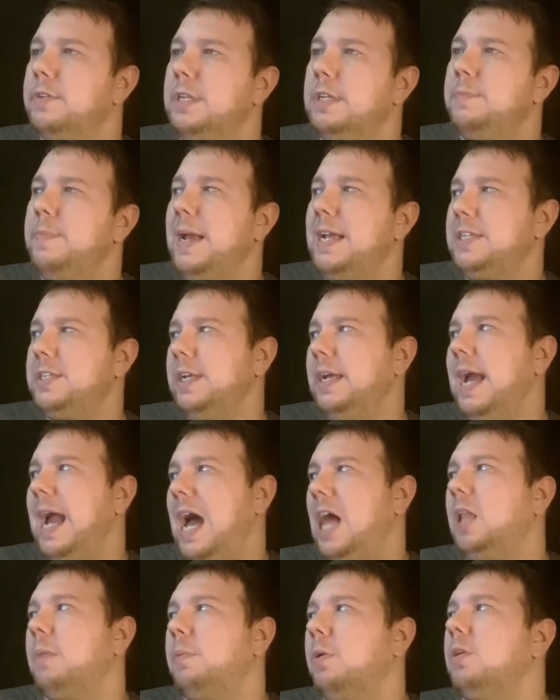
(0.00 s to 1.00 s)
it's basically a
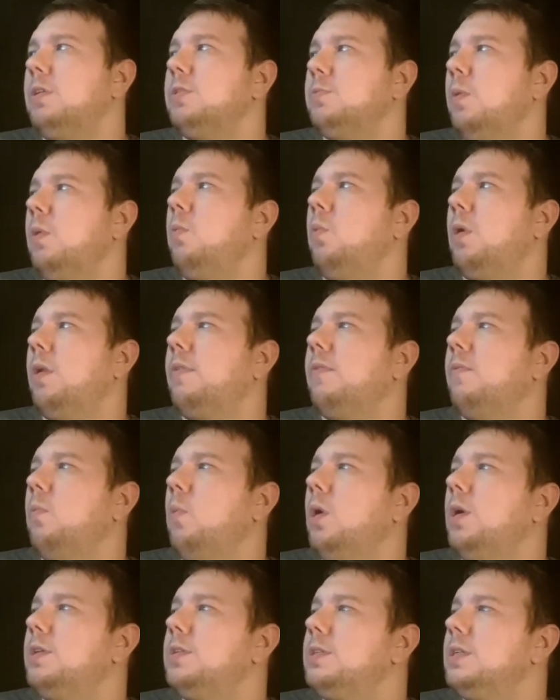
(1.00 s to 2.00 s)
Halliburton is what one of them
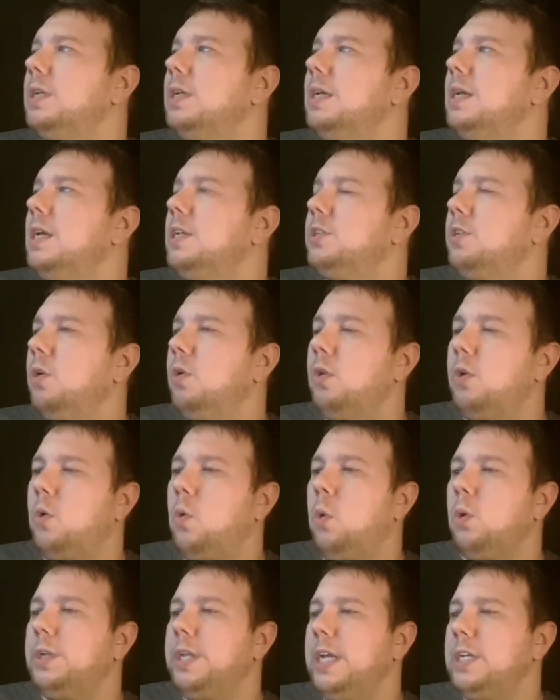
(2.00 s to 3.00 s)
was. So
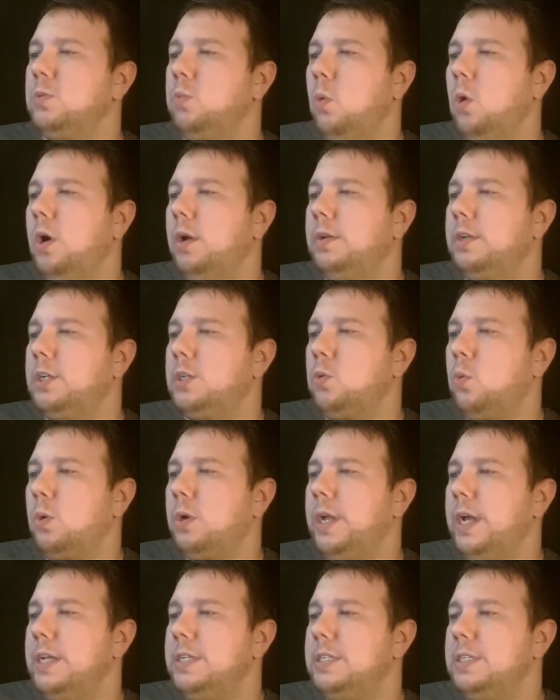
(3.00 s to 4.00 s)
Cortés won because
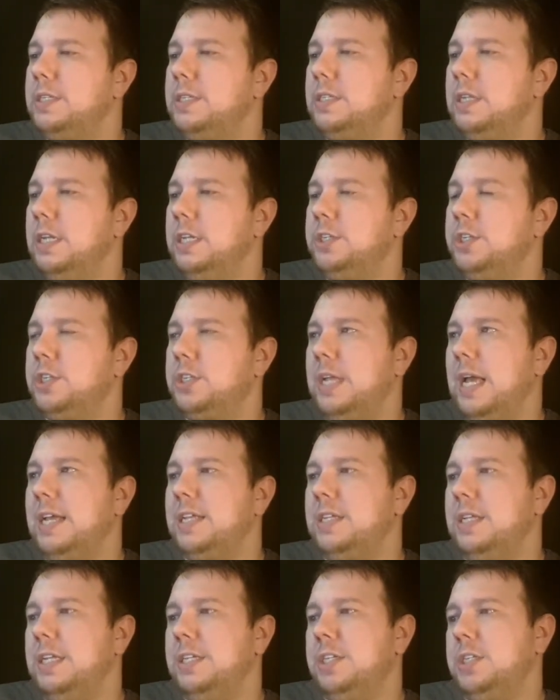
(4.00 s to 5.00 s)
Cortés is
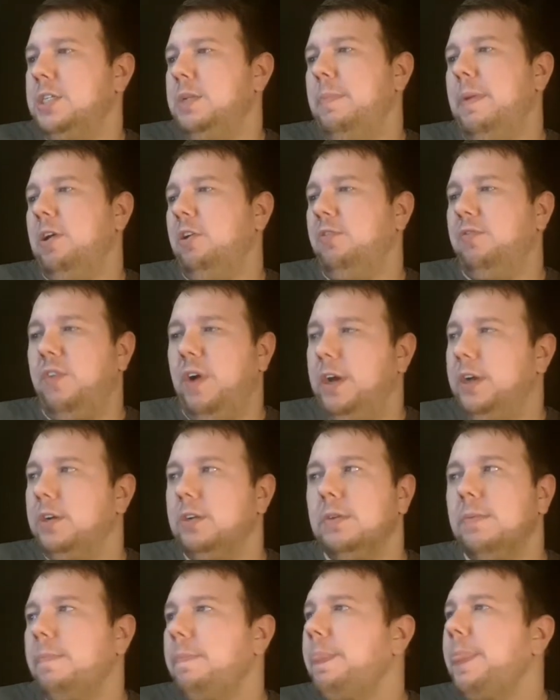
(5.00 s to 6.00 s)
just a better
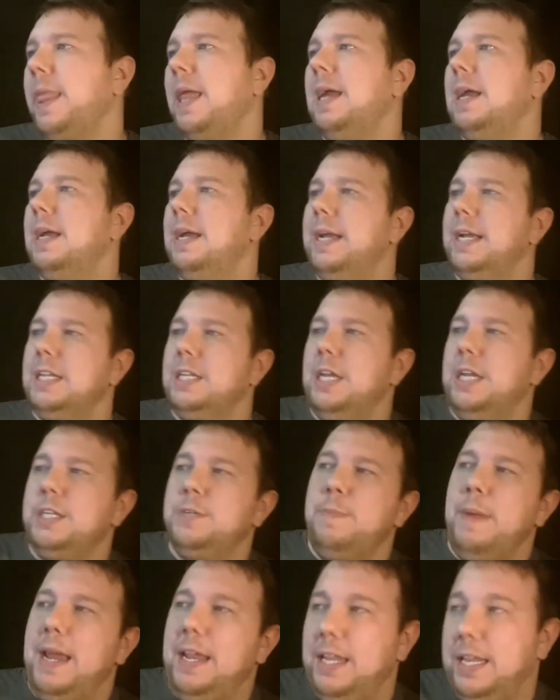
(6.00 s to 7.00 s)
fighter.
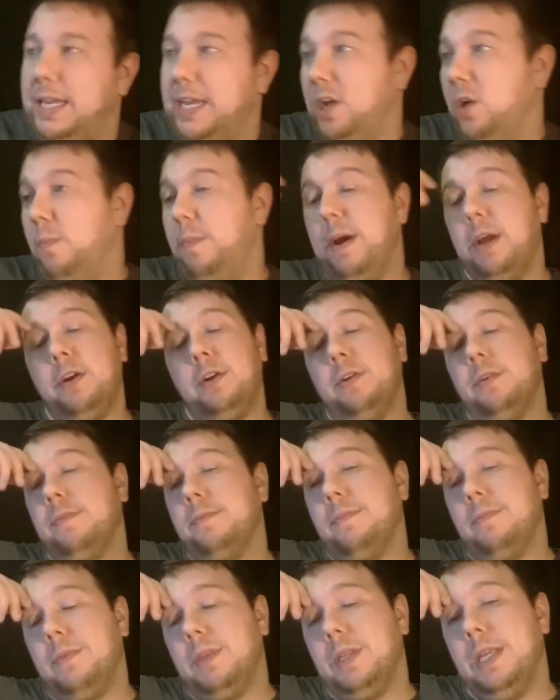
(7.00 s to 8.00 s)
Is made to kill better.
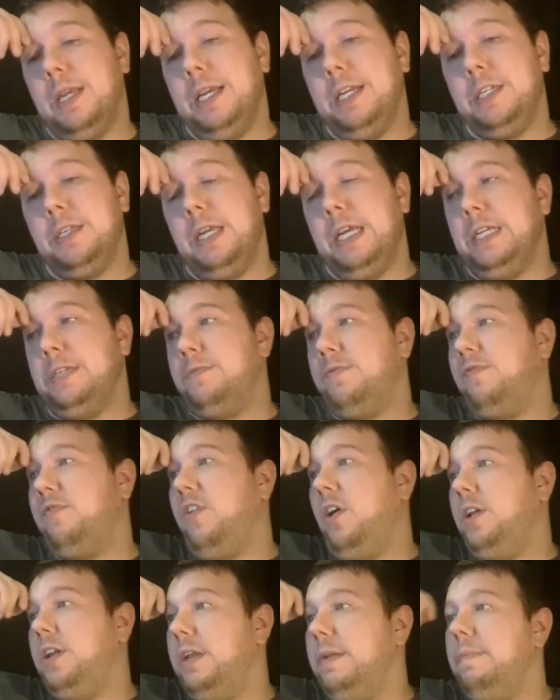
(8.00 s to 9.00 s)
He's
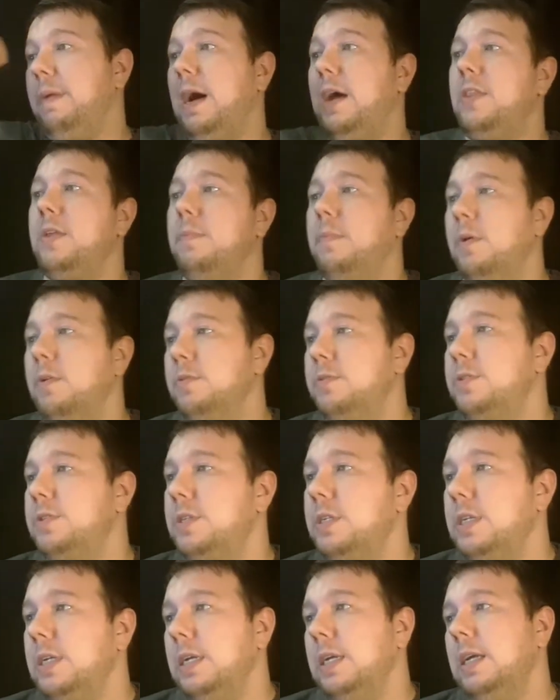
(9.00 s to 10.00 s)
funded by the
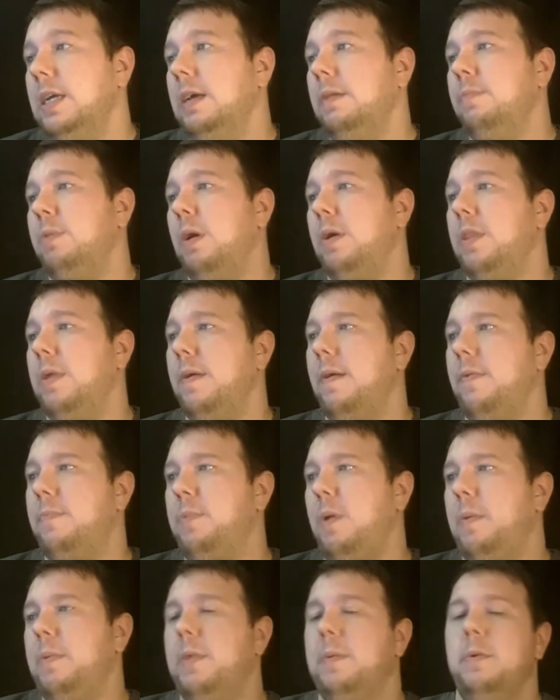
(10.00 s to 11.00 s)
most
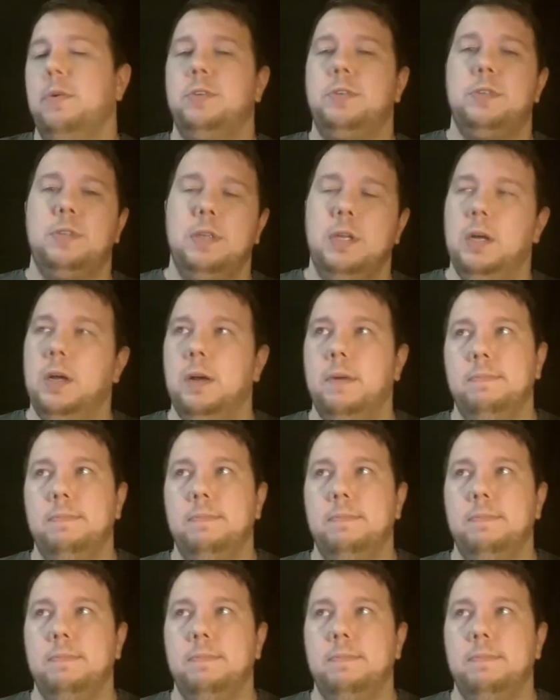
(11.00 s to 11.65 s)
probably the most